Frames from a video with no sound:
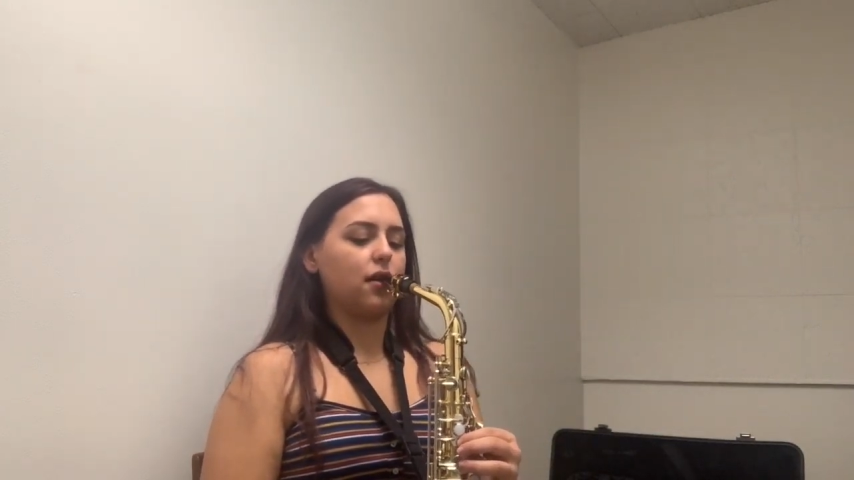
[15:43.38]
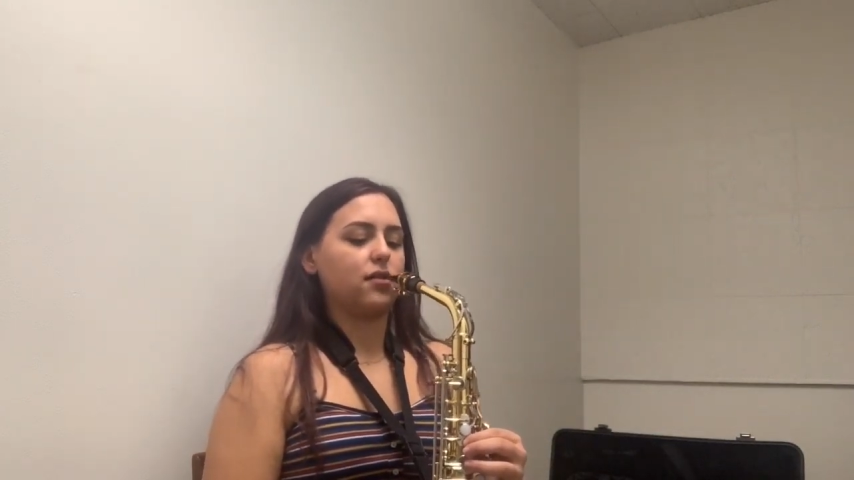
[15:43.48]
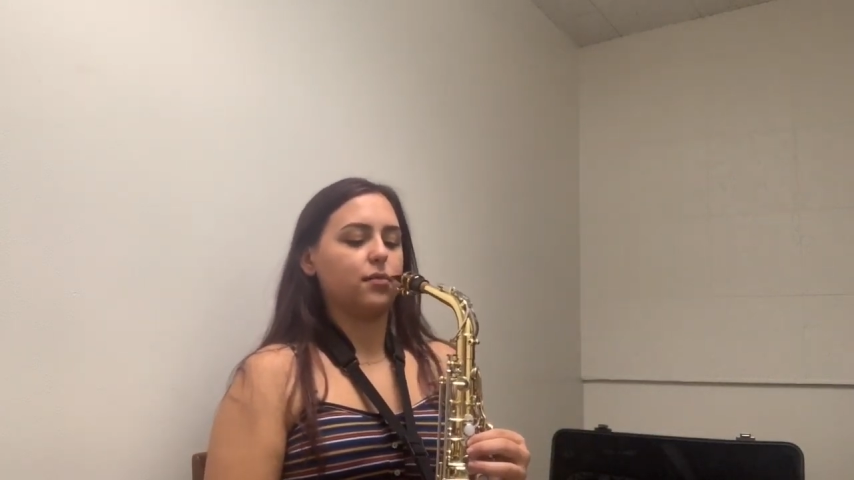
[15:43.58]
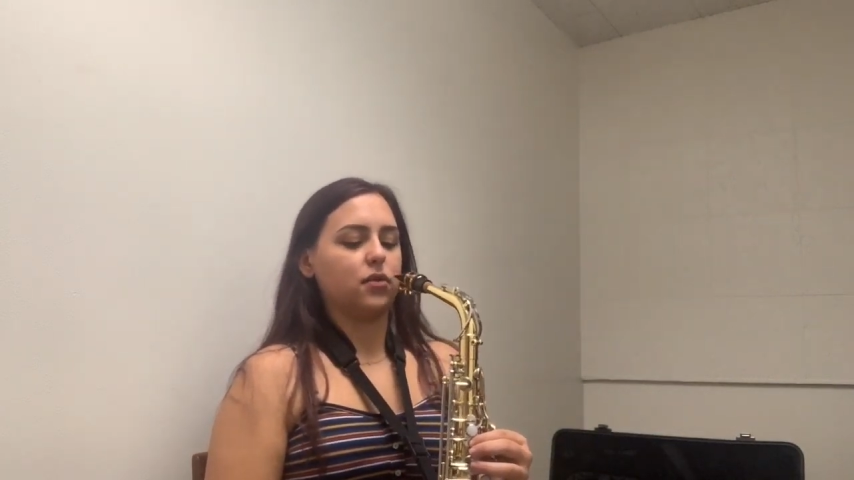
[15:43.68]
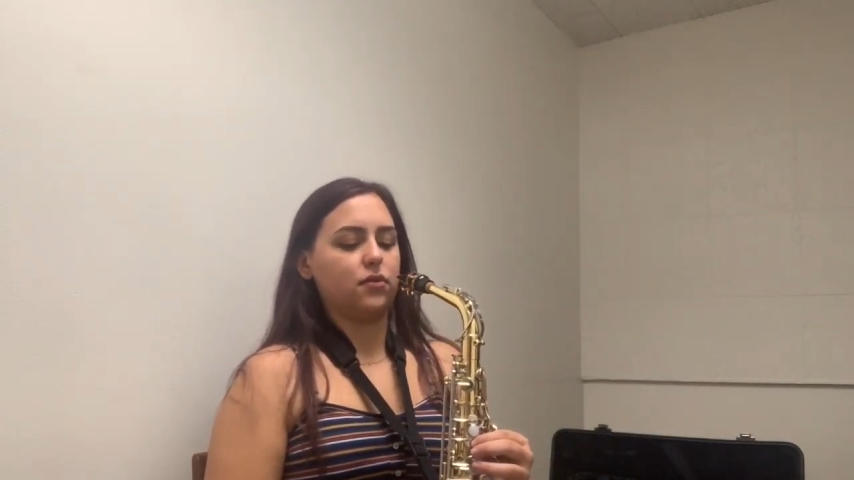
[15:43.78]

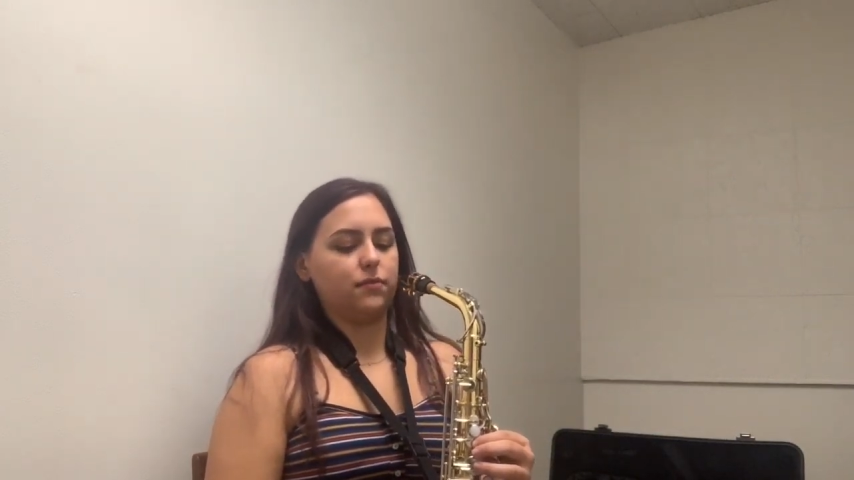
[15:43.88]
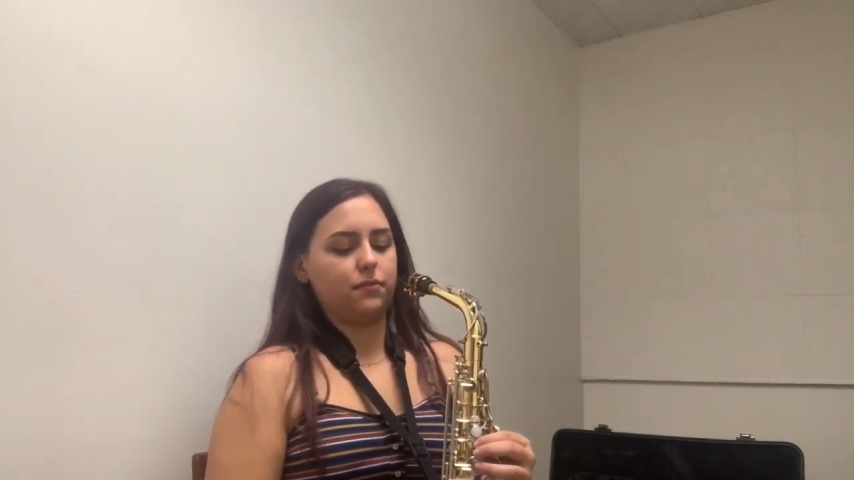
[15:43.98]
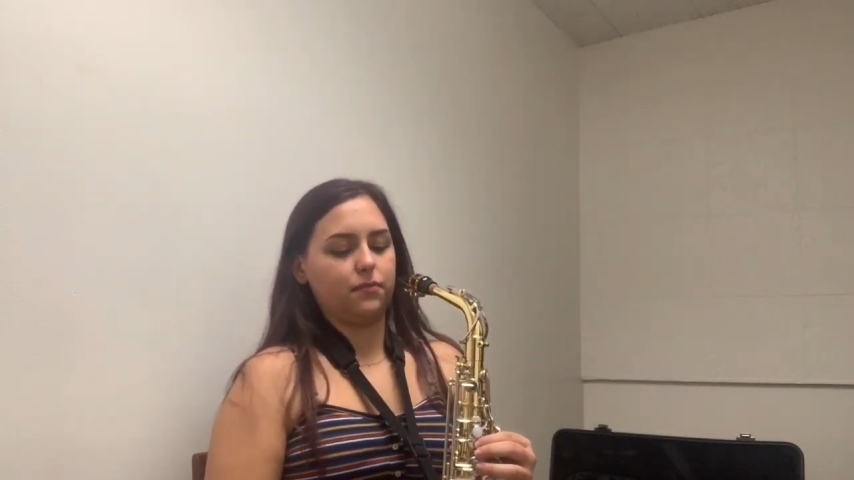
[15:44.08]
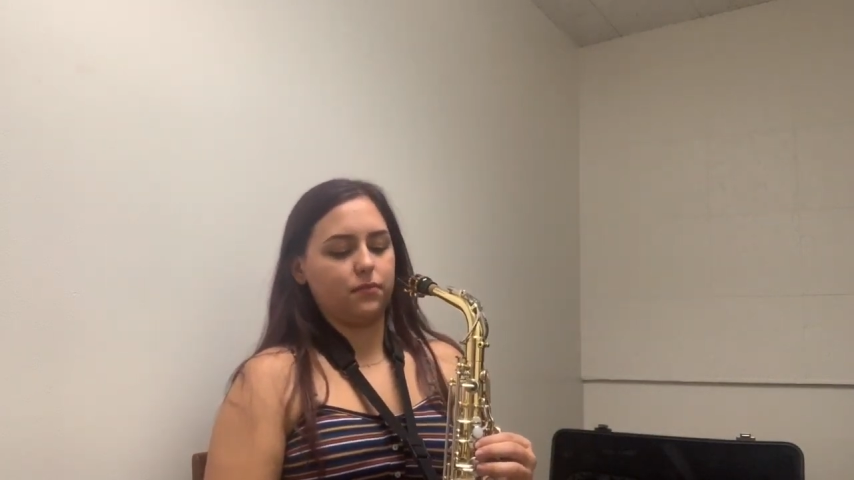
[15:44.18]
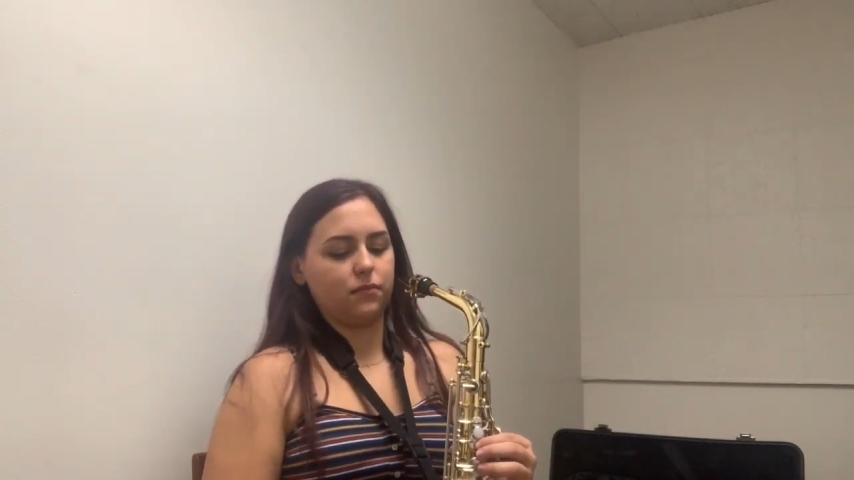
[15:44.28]
That's better.
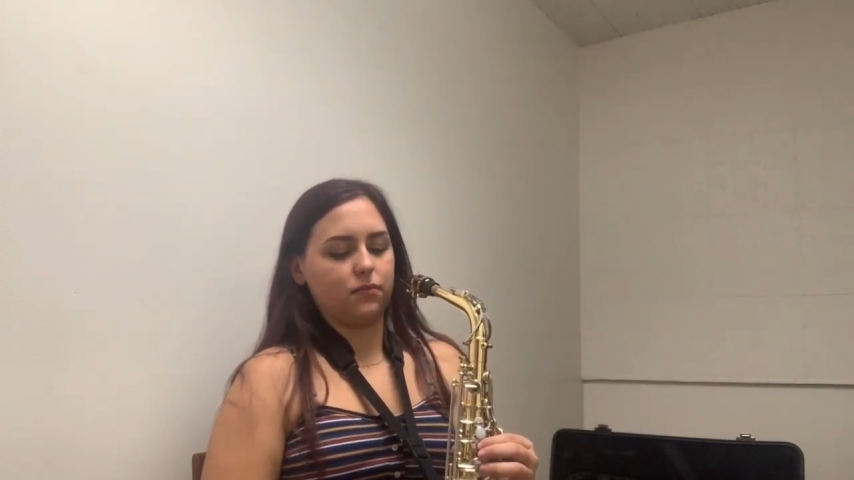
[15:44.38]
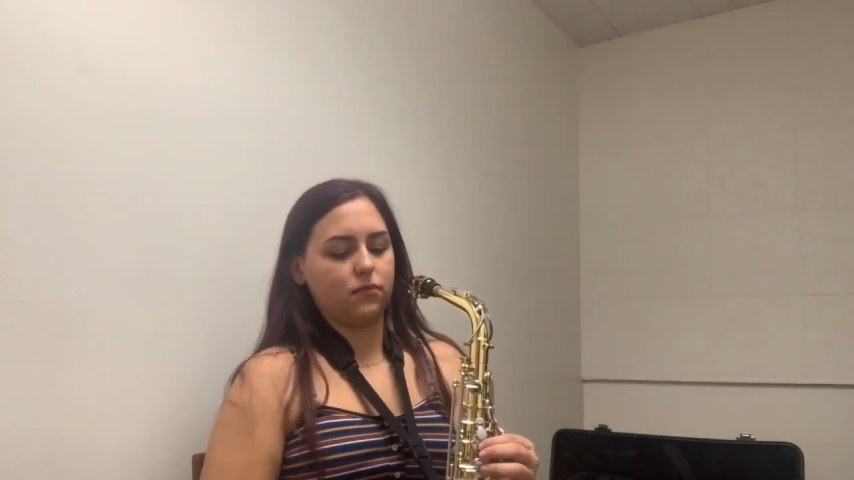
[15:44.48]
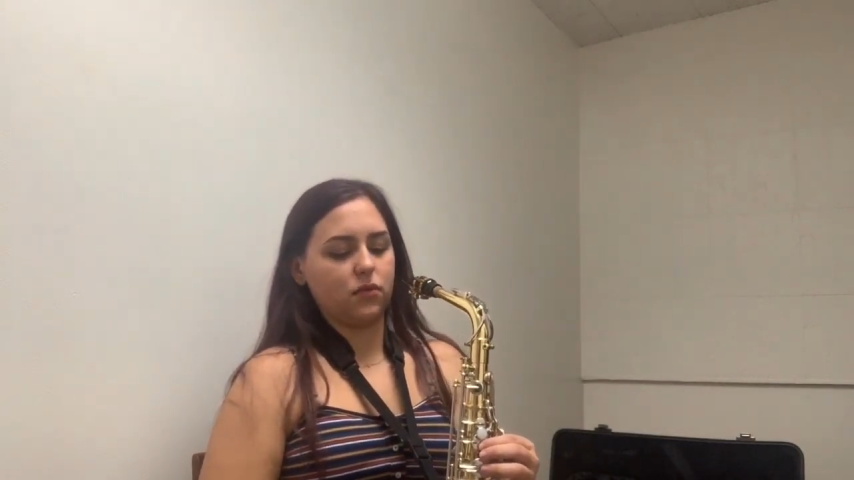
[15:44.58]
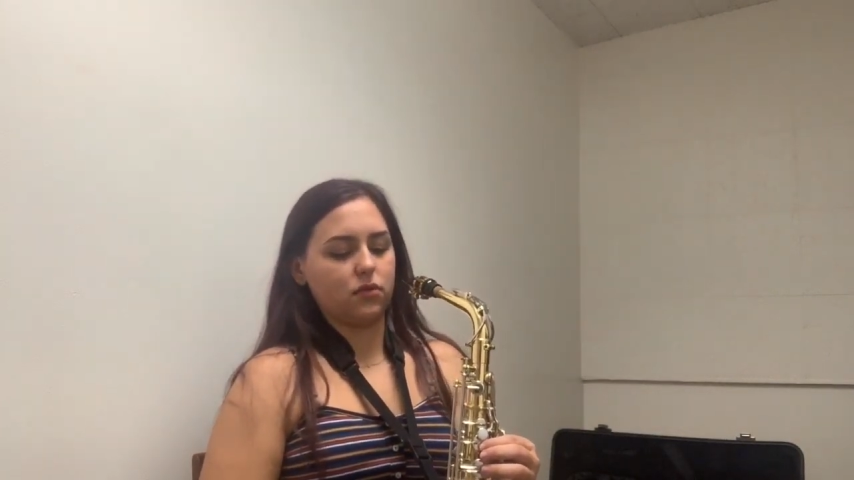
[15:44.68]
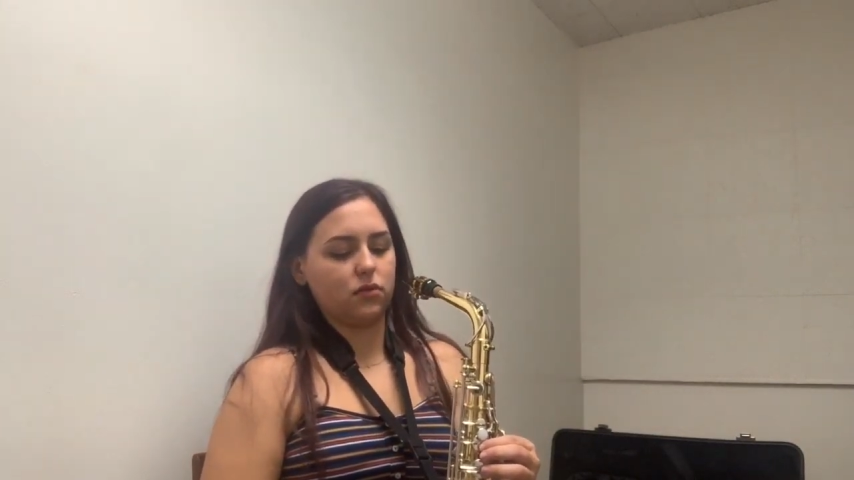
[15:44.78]

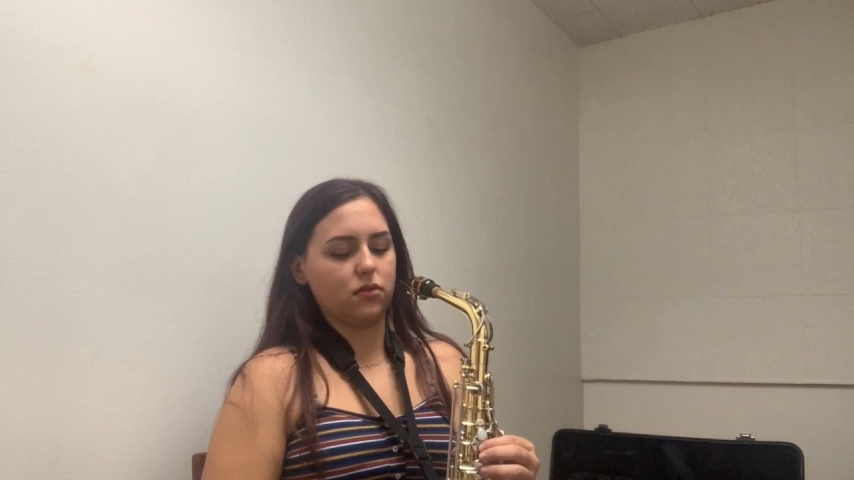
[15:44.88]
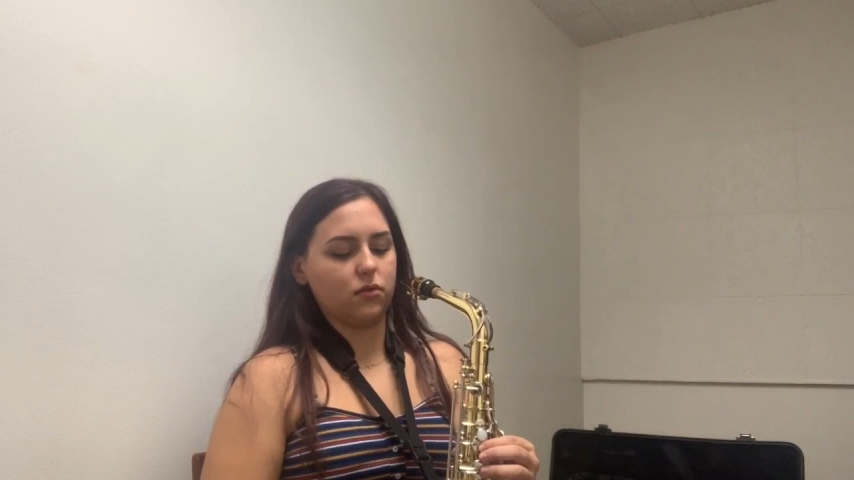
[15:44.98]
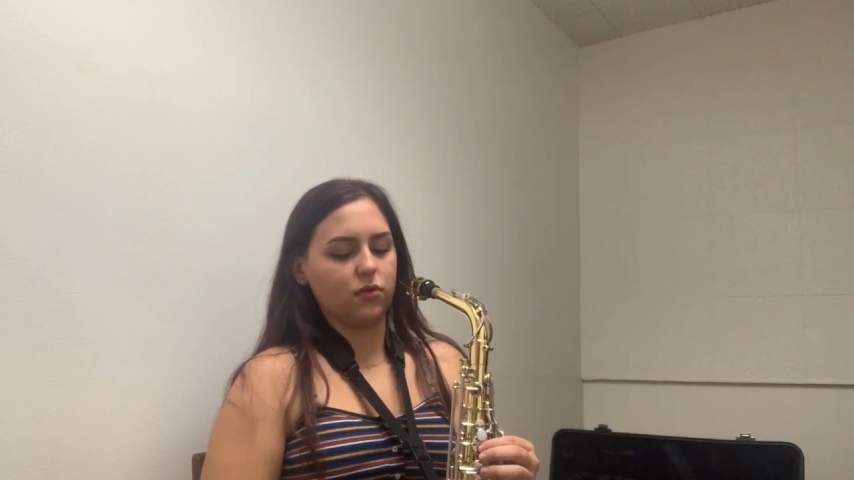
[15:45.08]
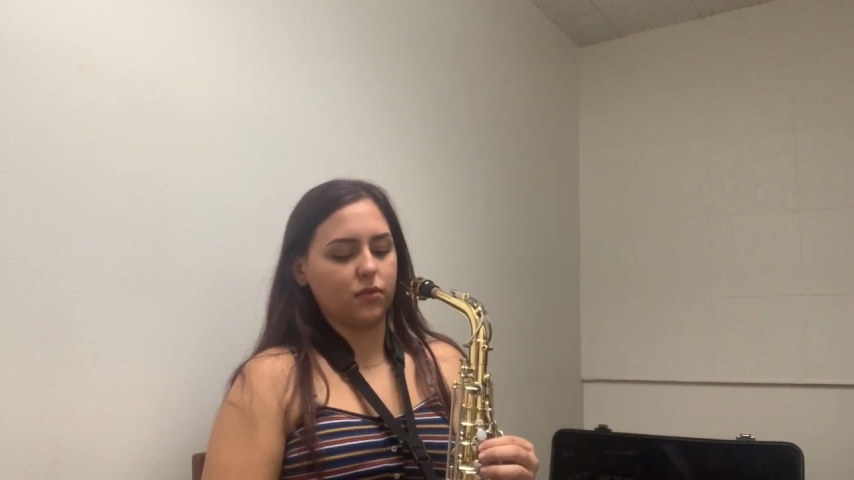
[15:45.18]
Where's